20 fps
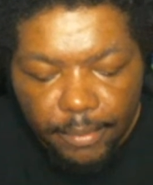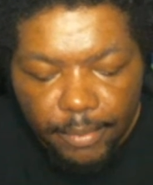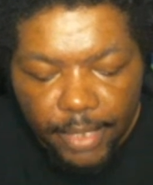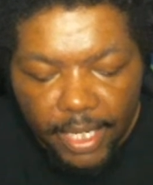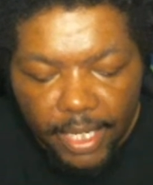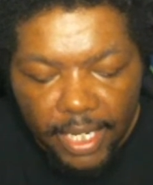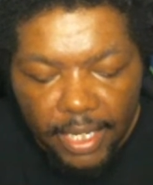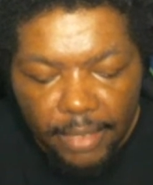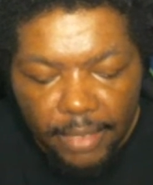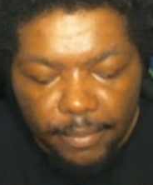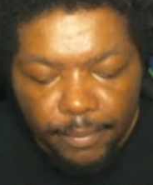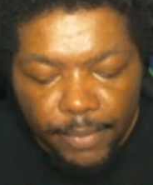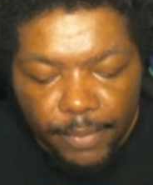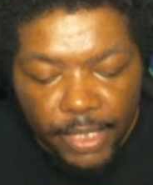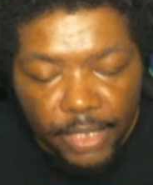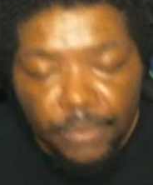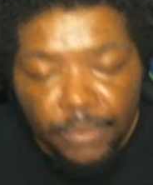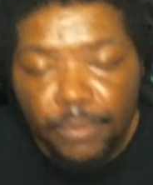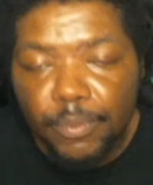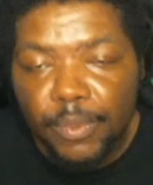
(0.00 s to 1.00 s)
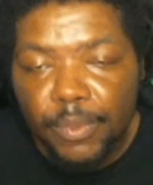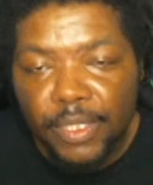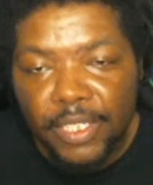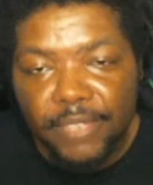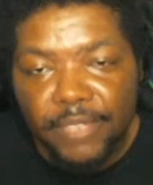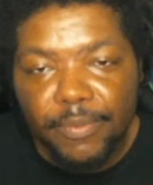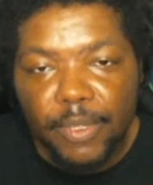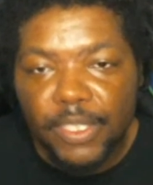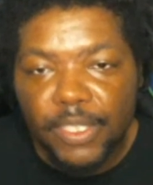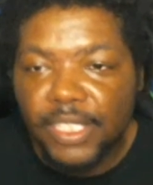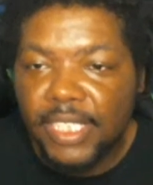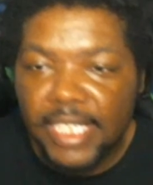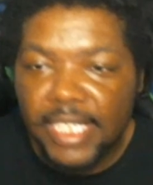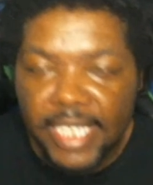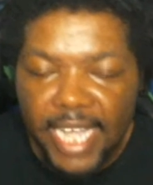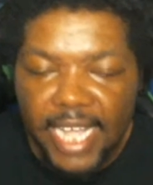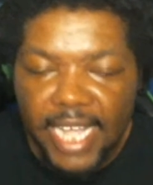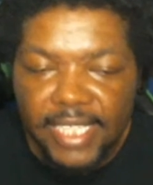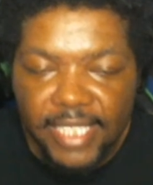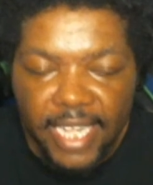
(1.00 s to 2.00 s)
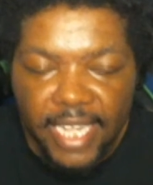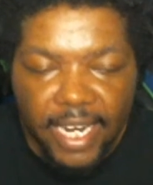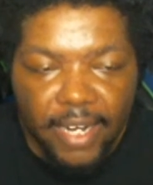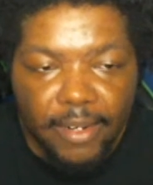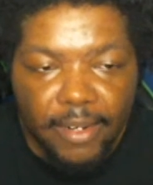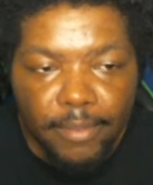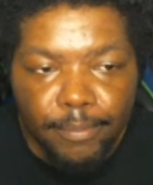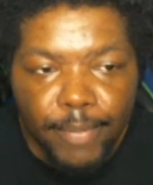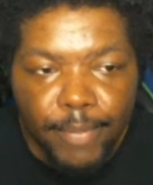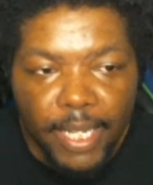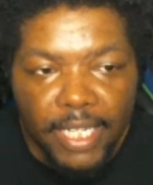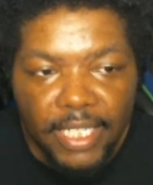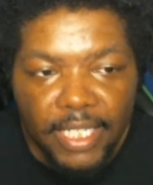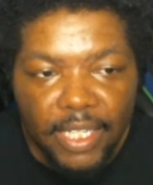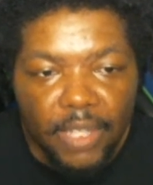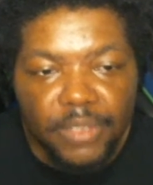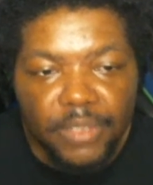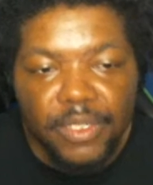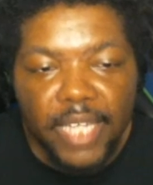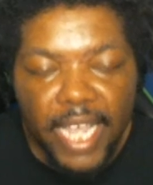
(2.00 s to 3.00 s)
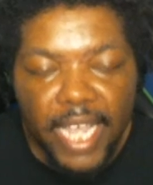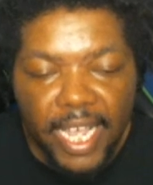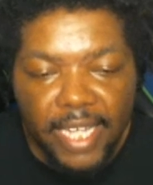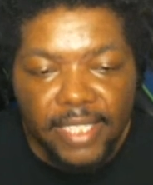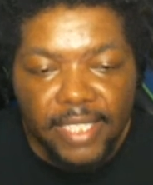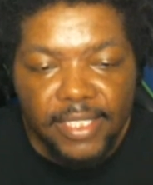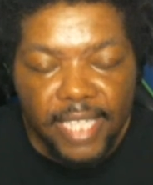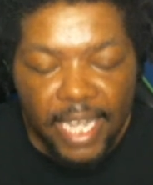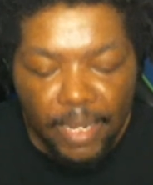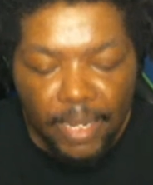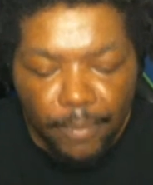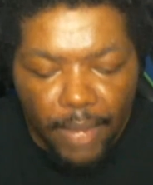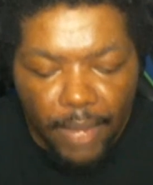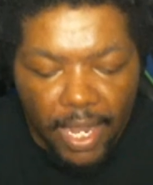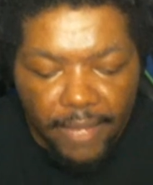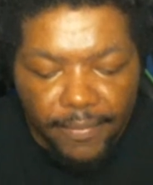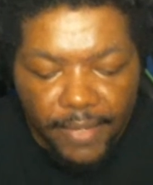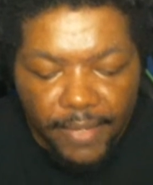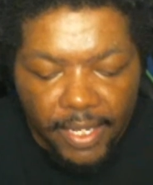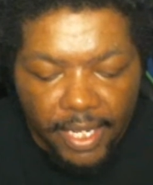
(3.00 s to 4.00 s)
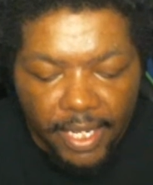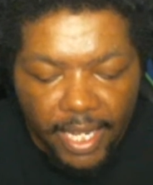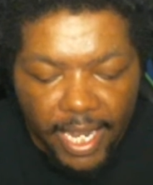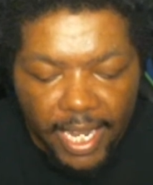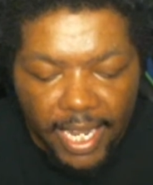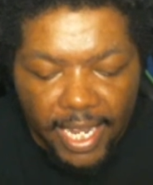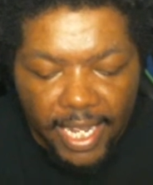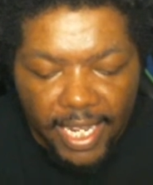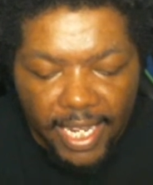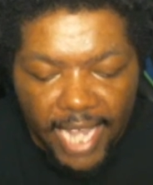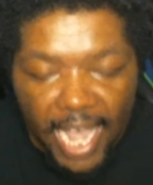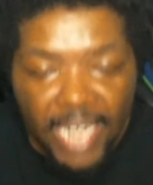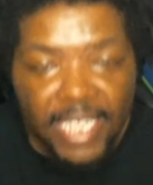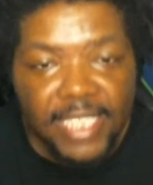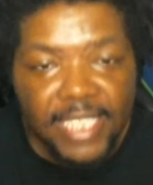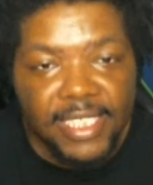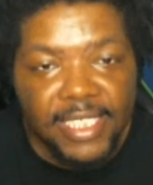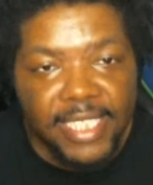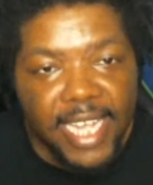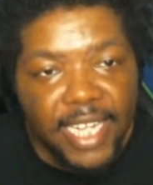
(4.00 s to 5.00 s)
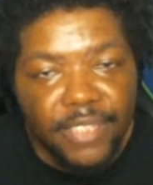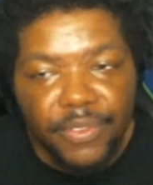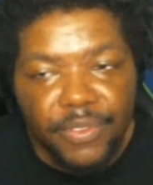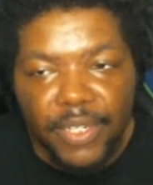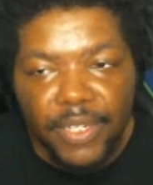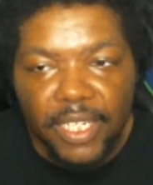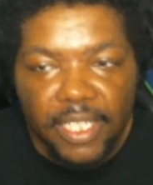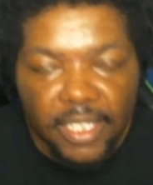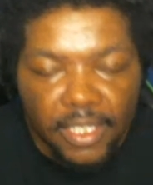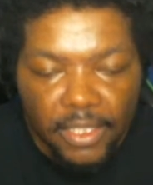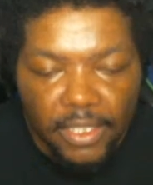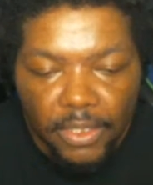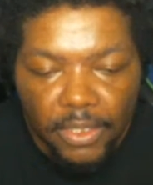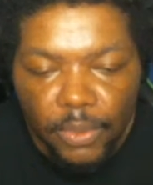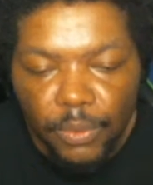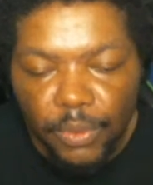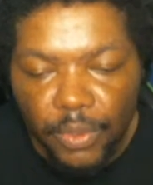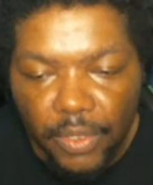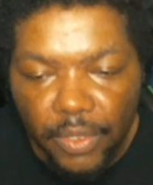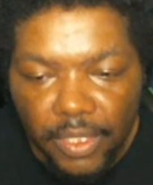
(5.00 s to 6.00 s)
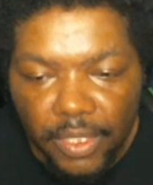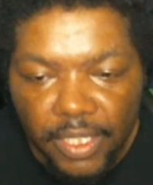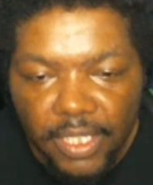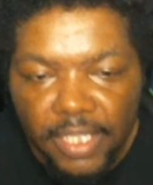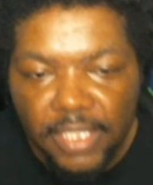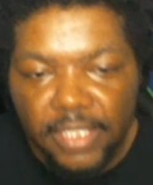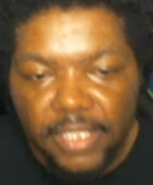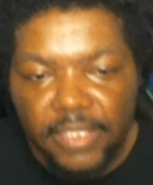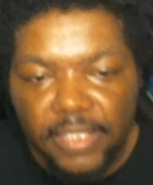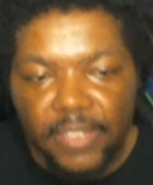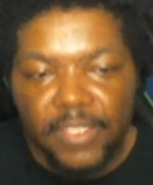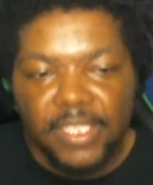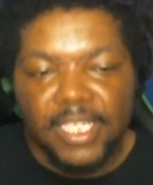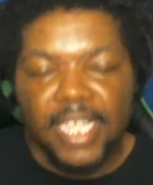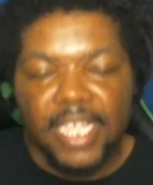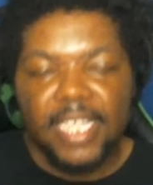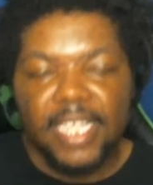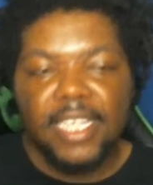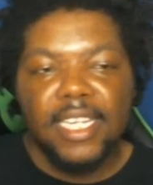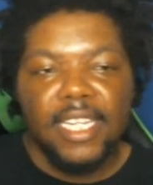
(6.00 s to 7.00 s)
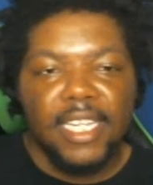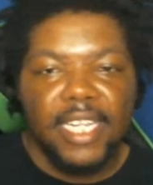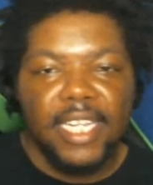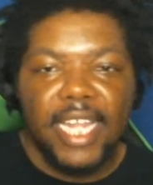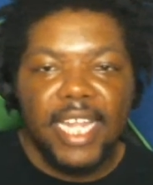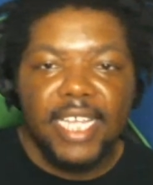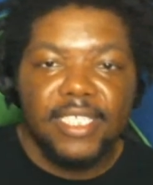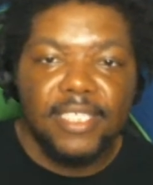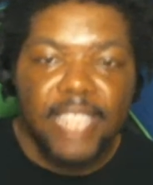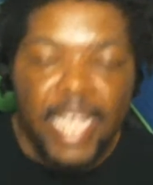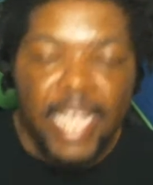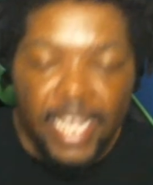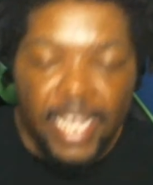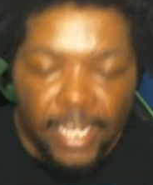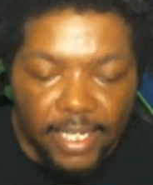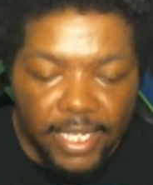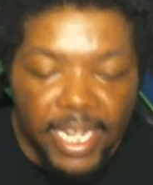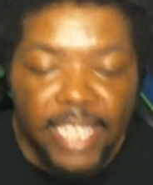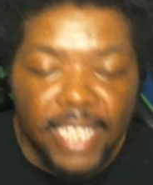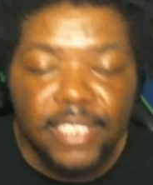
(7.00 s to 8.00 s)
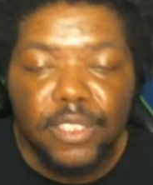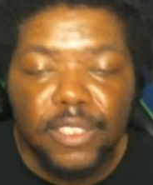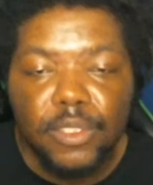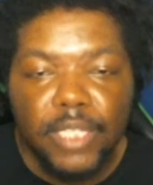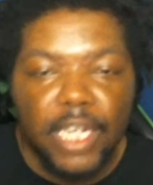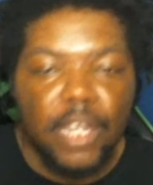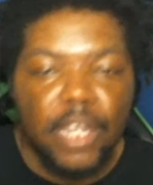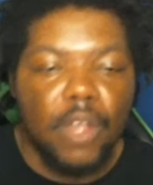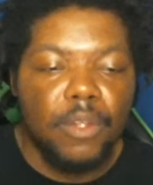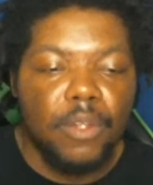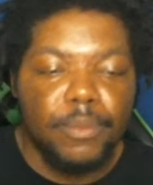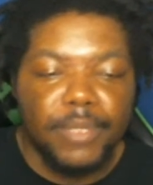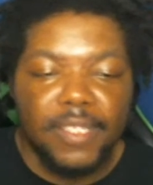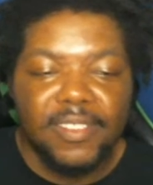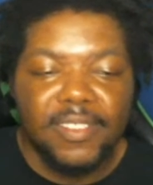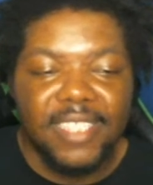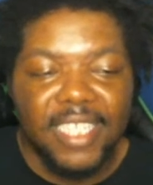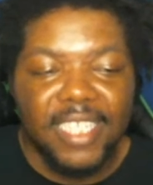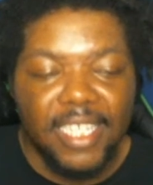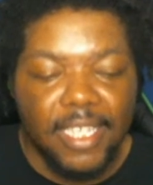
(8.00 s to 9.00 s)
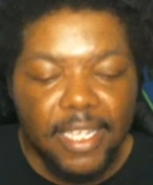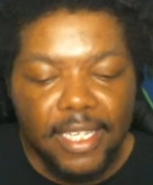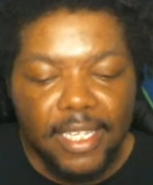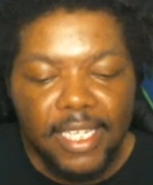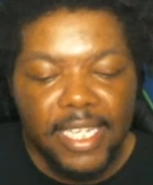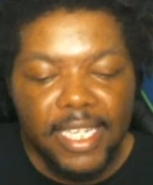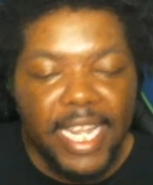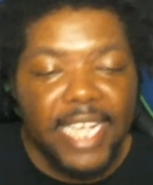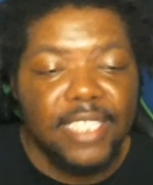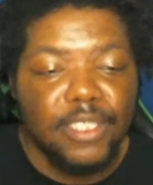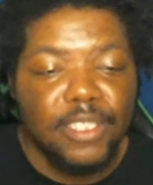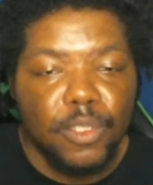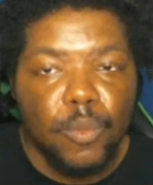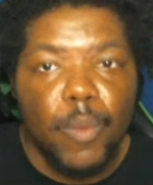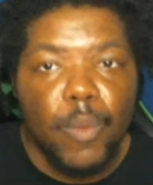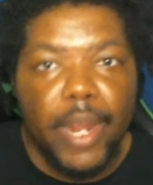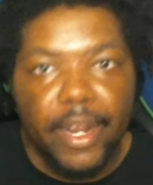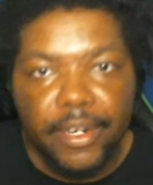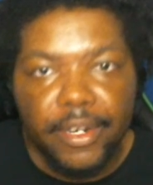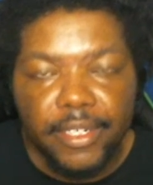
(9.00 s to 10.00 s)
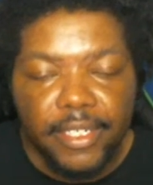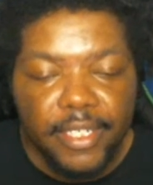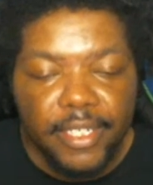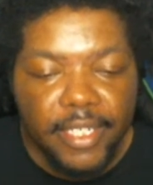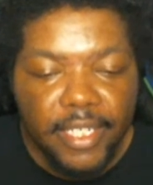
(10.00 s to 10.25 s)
This version he has hair, but he also has a wife, Alexandra Luthor. So it's like Lex. They call themselves Lex squared.